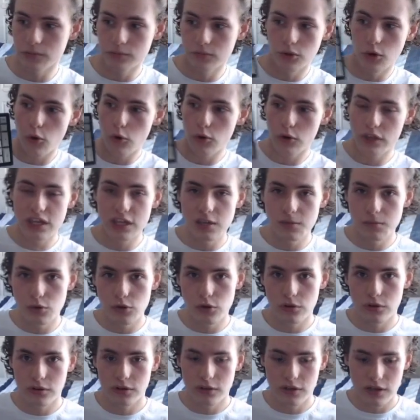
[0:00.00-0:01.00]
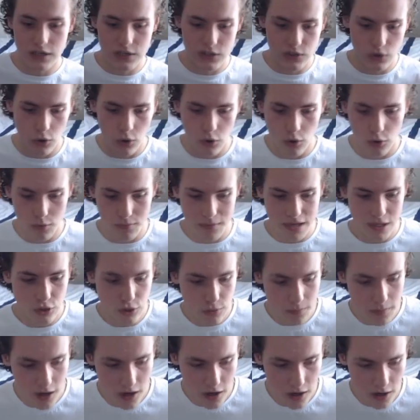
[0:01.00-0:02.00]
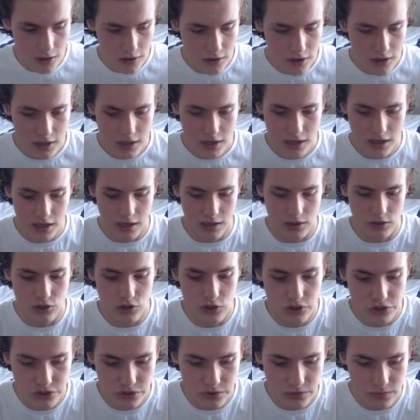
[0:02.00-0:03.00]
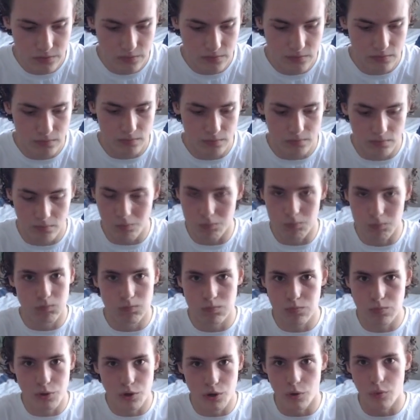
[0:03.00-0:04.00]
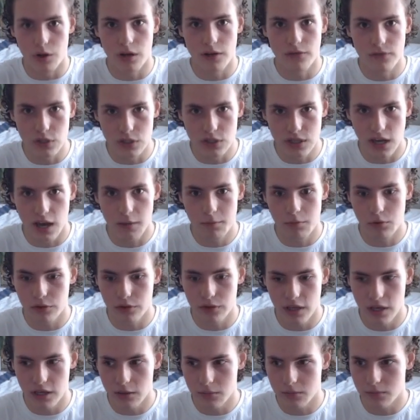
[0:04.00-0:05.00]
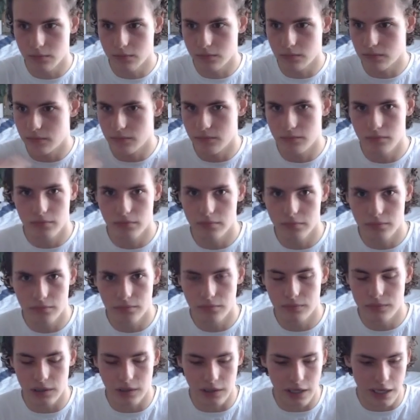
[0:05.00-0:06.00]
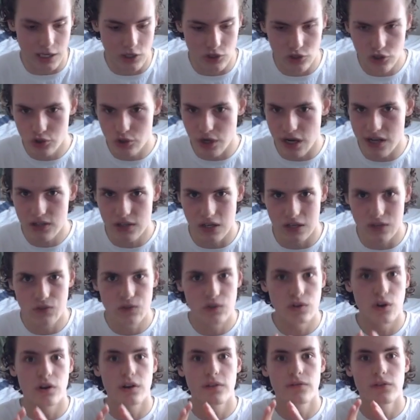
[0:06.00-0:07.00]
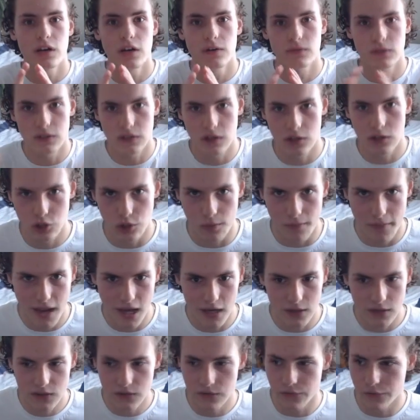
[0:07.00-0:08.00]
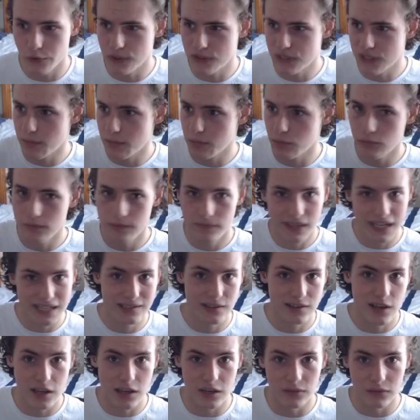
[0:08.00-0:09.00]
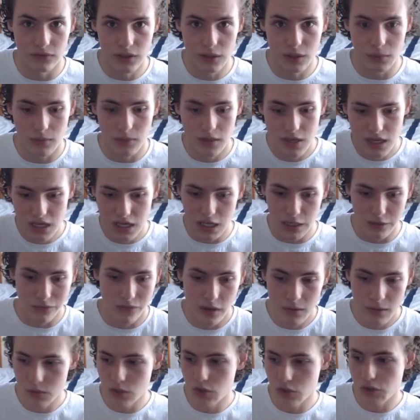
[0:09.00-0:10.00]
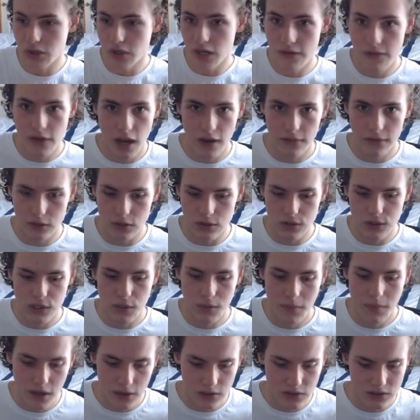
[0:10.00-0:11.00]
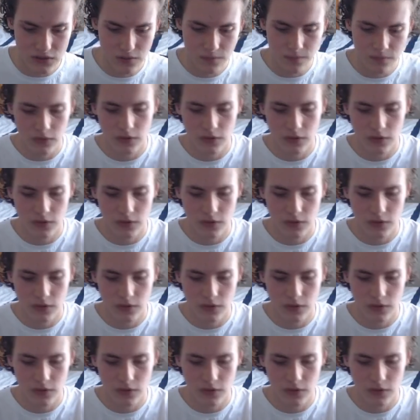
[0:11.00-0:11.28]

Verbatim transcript: Your whole keyboard is your whole menu bar, and you just, you know, whatever you type on there, like it just translates. You don't even have to touch your mouse. For example, that's like in Vim. In Vim, you never have to use your mouse.